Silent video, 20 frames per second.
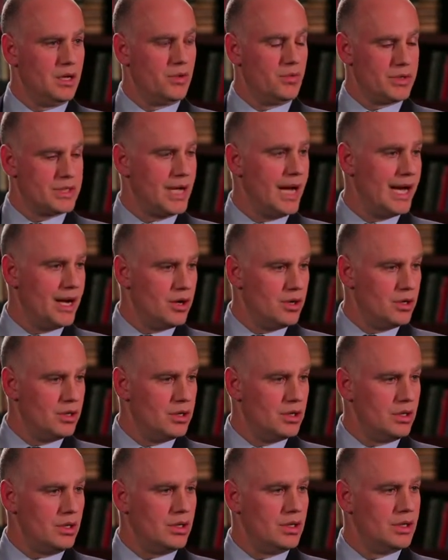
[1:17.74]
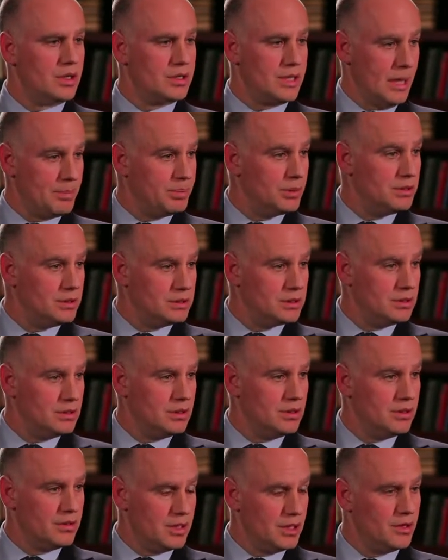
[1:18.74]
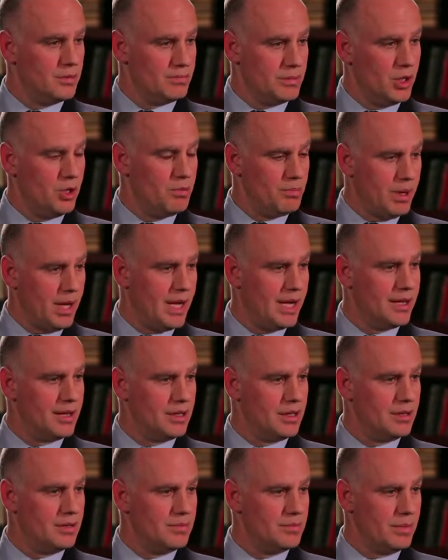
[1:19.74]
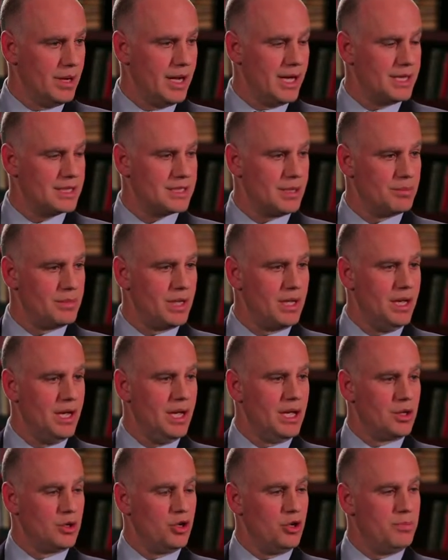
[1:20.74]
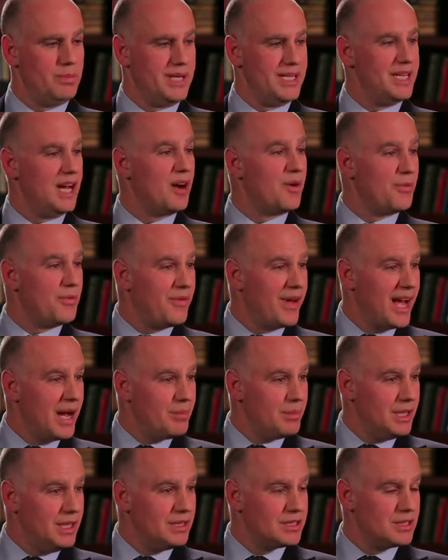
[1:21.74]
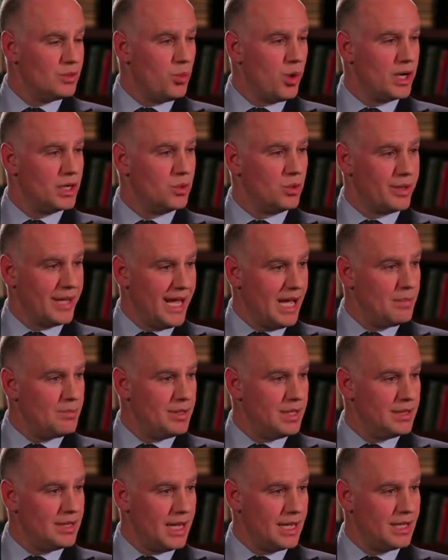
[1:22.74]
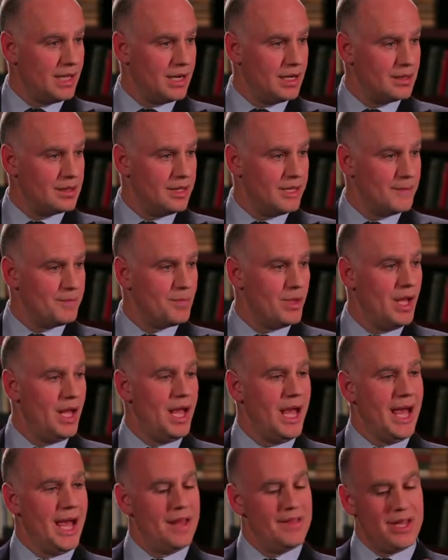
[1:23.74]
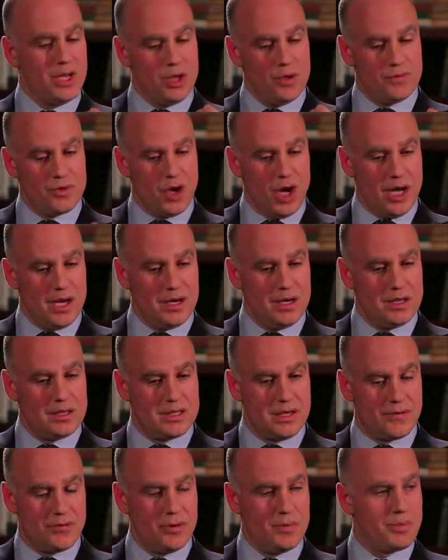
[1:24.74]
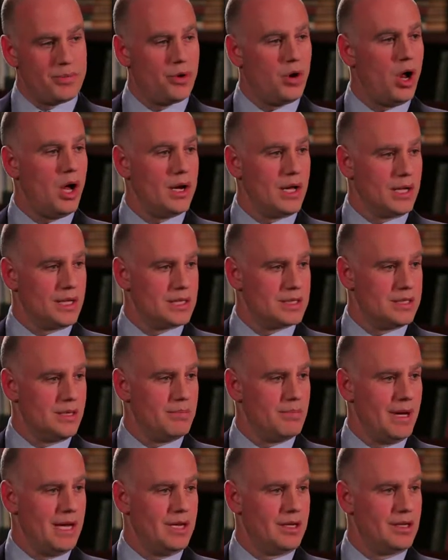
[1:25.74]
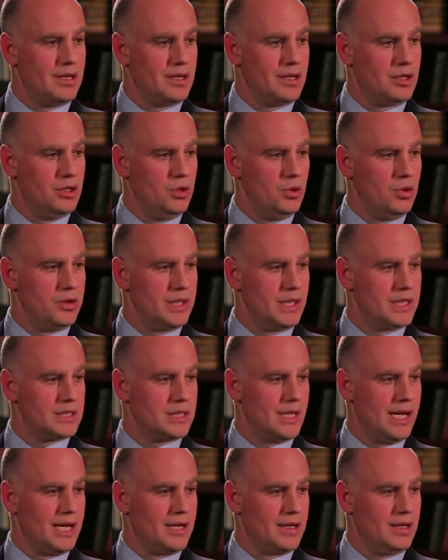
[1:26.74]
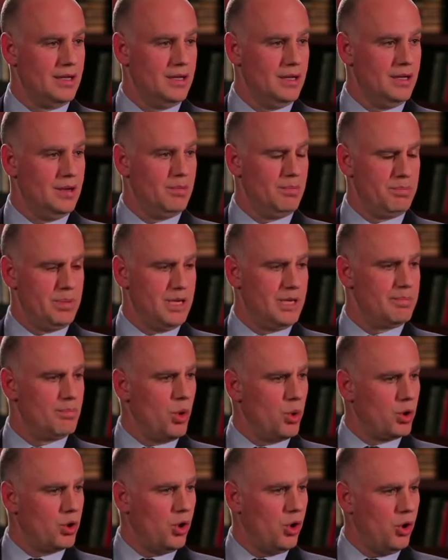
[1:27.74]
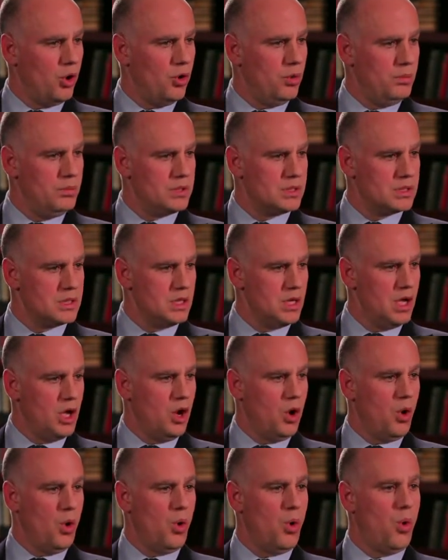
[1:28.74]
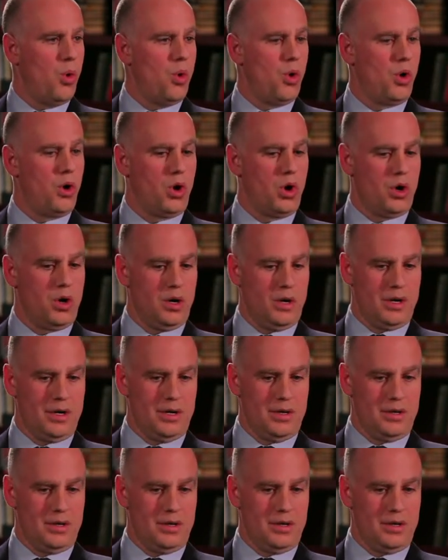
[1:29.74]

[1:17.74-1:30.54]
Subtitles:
retired couples that are buying something. Could be young families that want to go camping, that kind of thing. And then you've got different products that might include things like big motorhomes or